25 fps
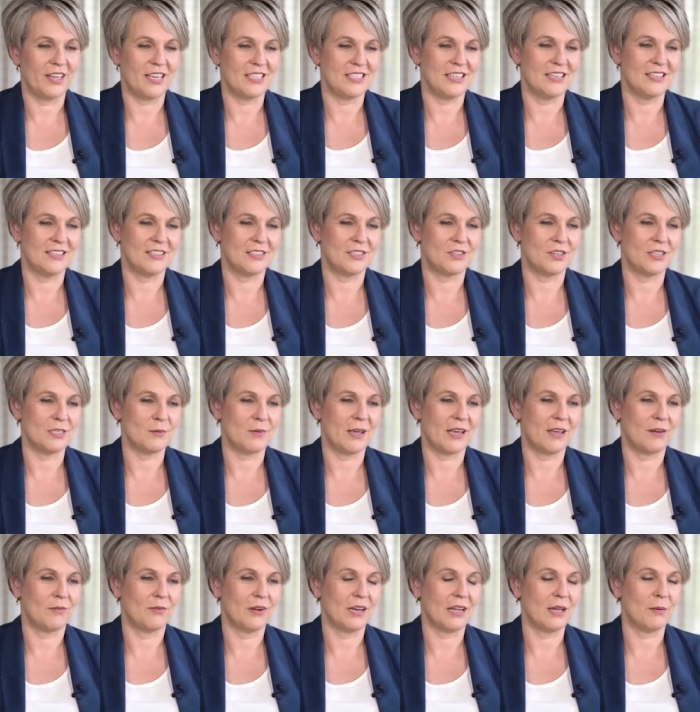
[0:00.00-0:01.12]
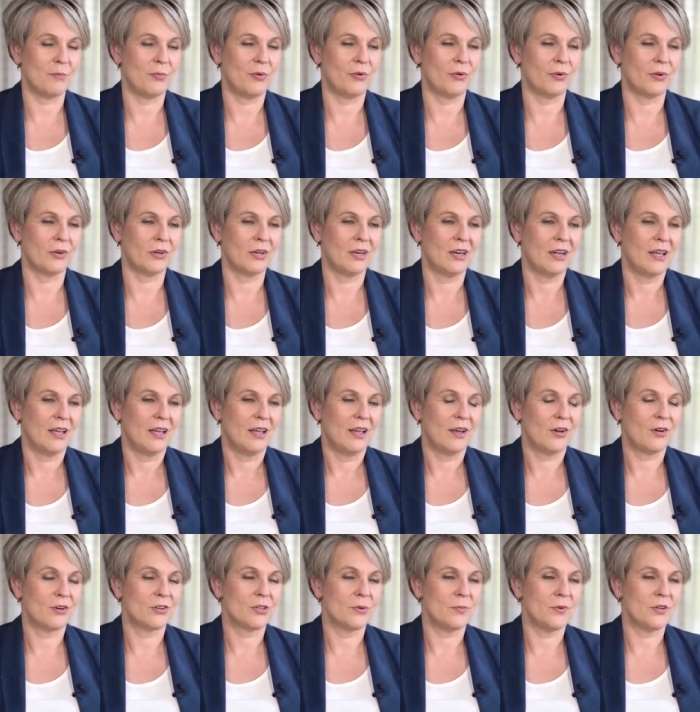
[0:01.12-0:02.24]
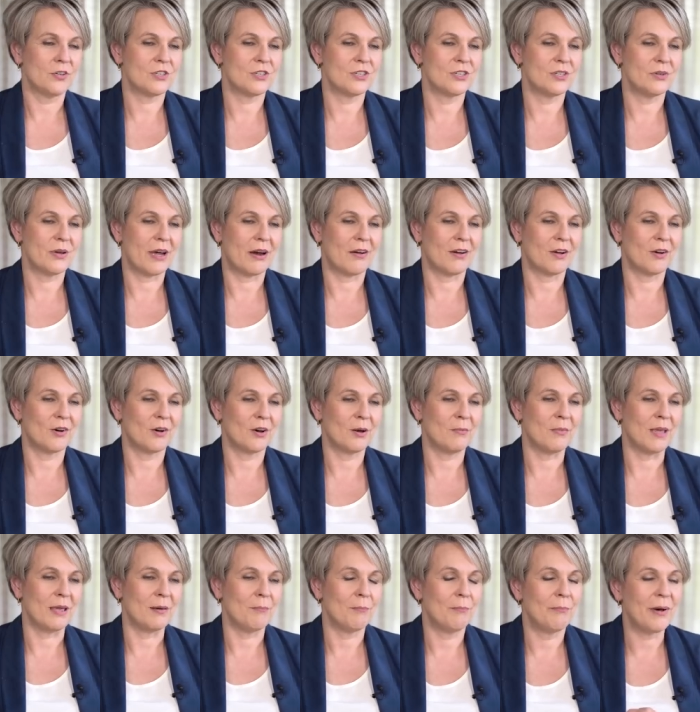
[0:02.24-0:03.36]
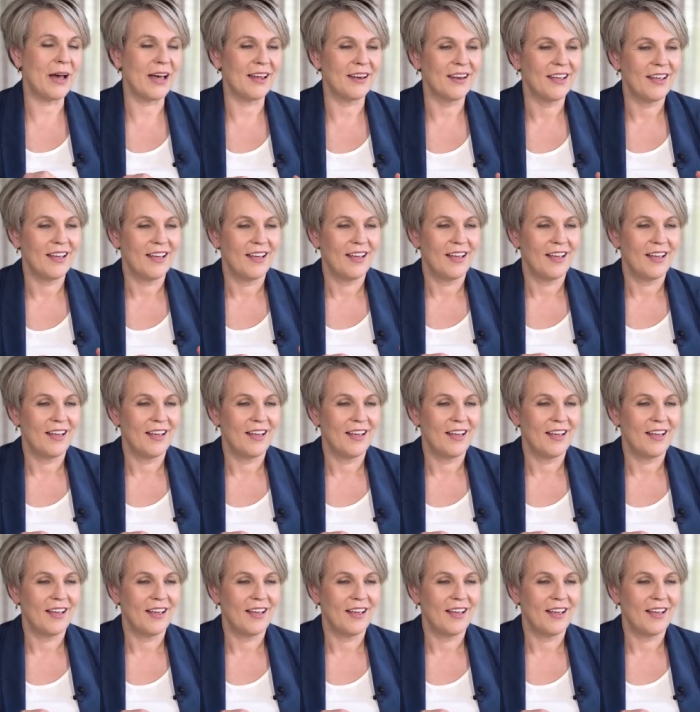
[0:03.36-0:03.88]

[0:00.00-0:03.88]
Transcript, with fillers: these industries make a really important contribution to our economy, but